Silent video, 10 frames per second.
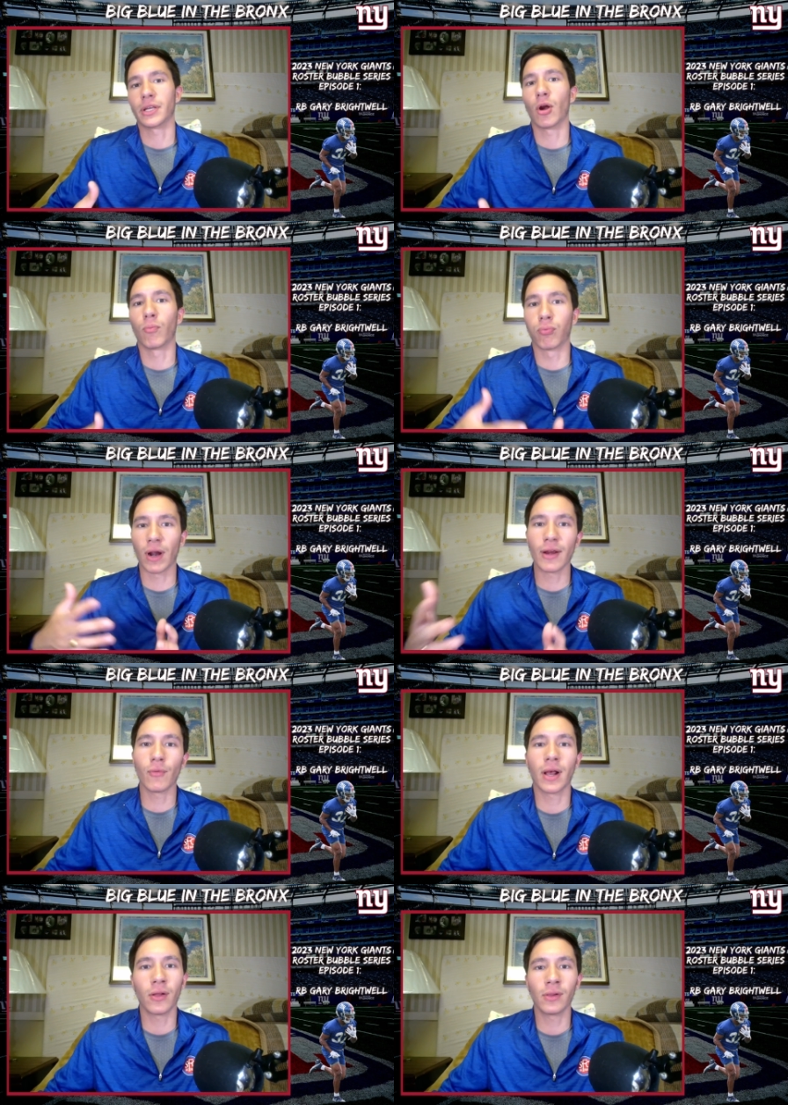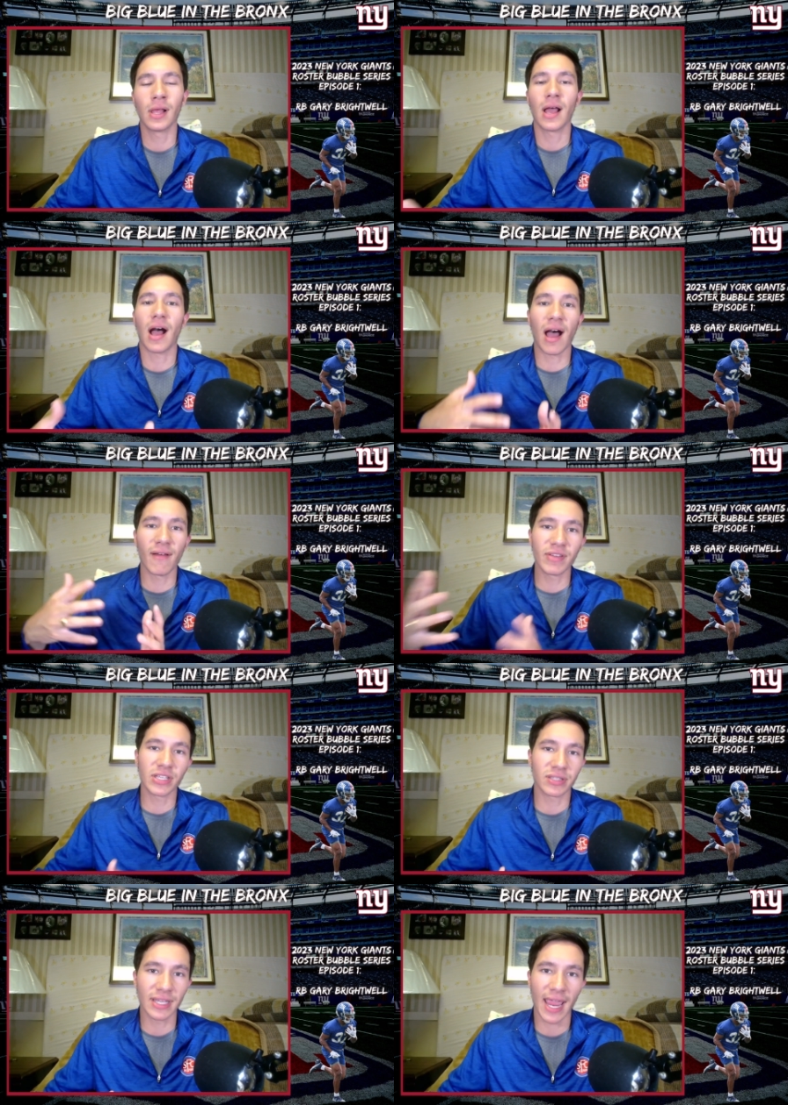You know, Brightwell
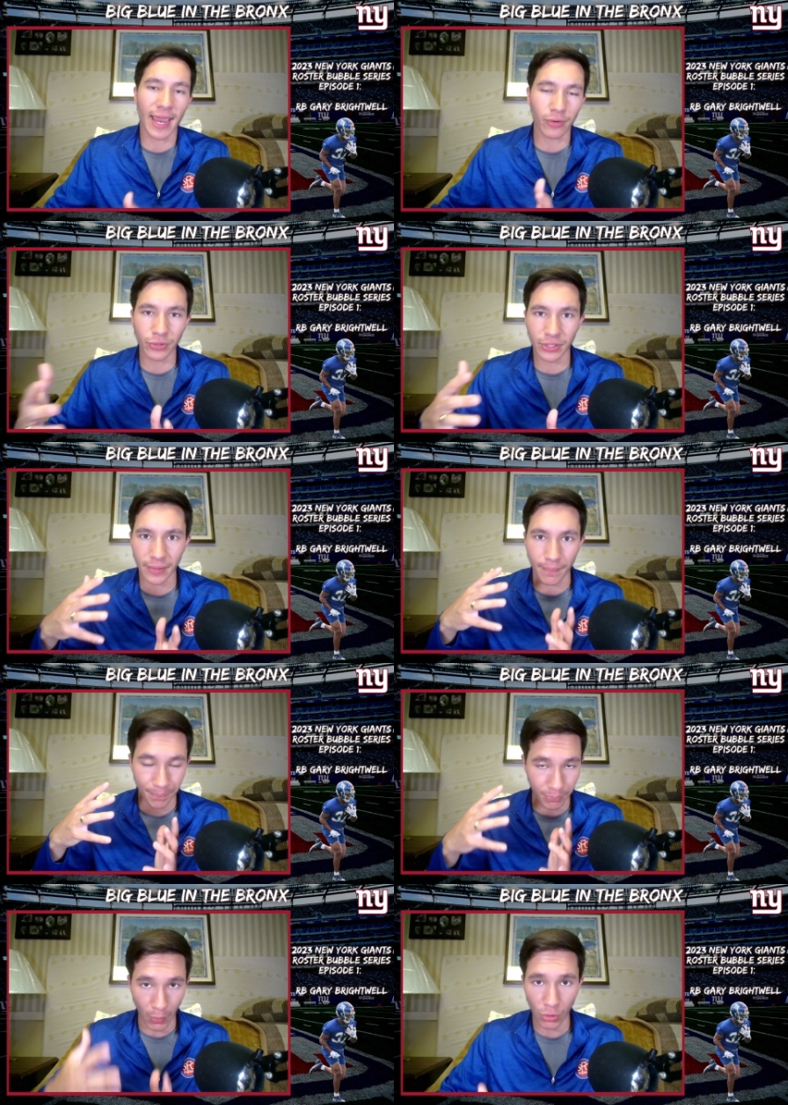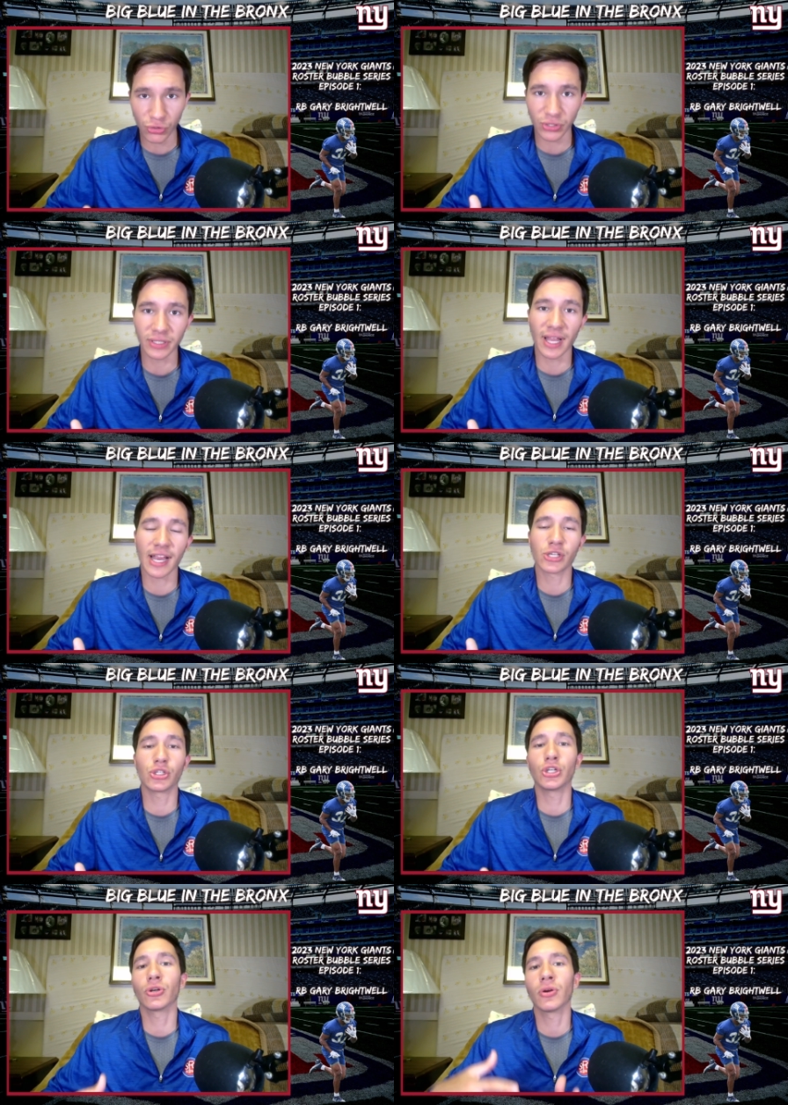obviously handled it mostly
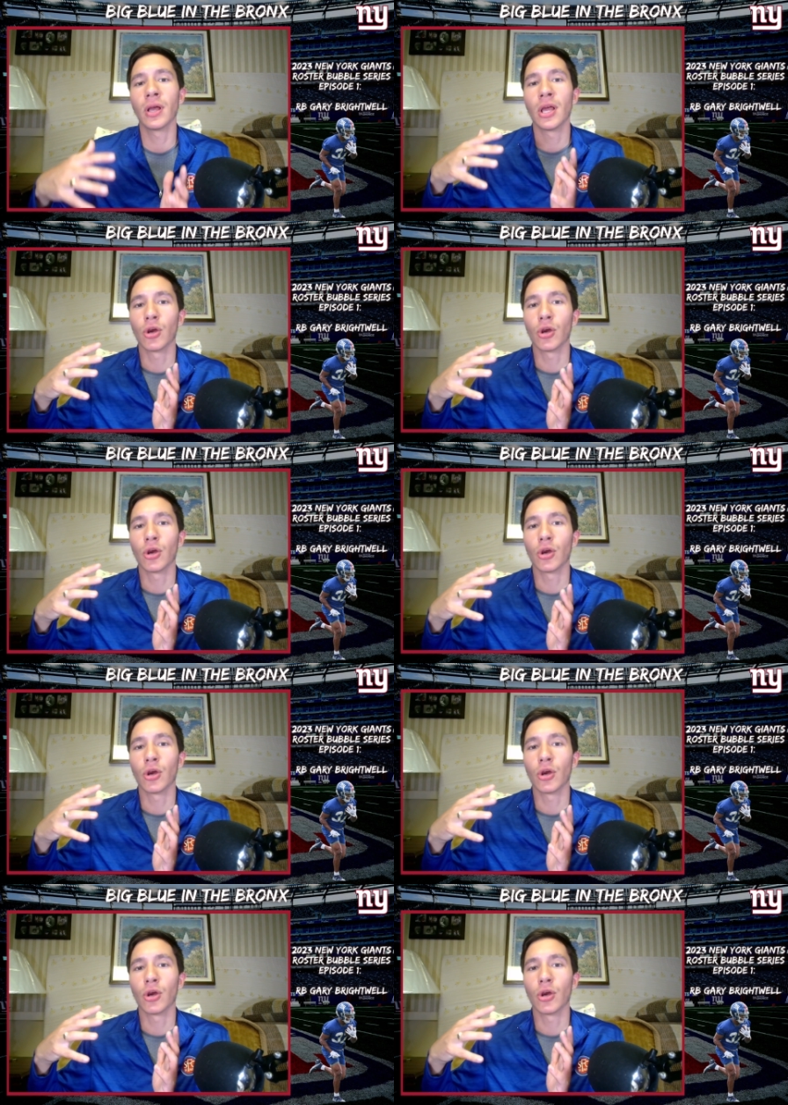last year.